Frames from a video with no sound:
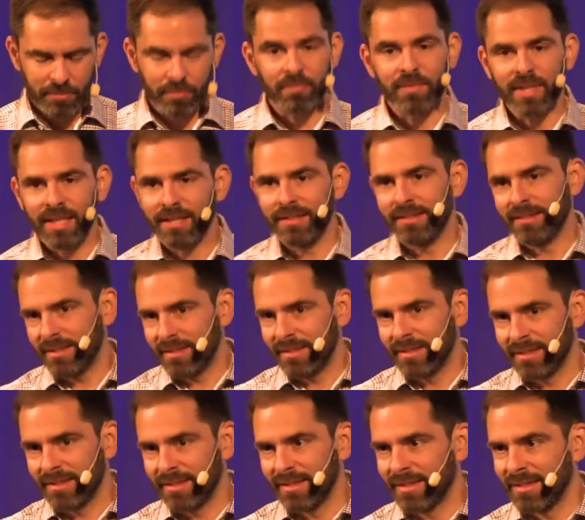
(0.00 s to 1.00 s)
it's
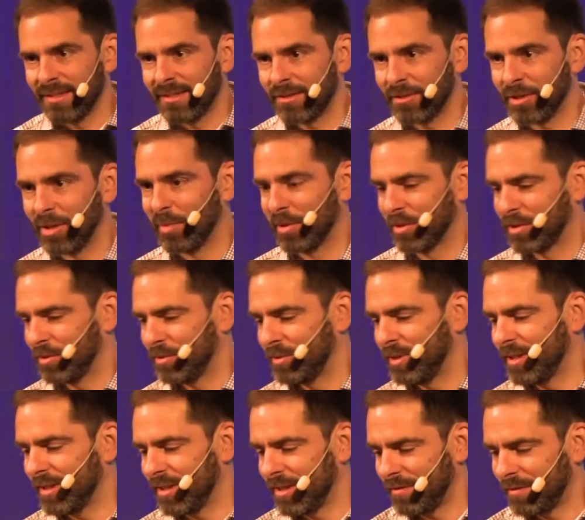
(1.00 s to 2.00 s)

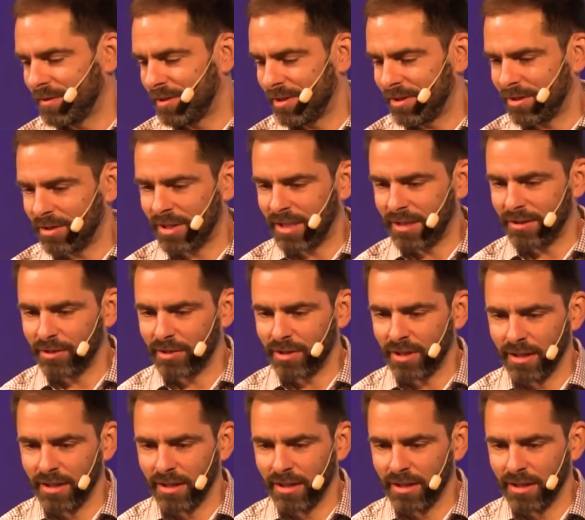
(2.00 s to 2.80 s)
troubleshooting after the change.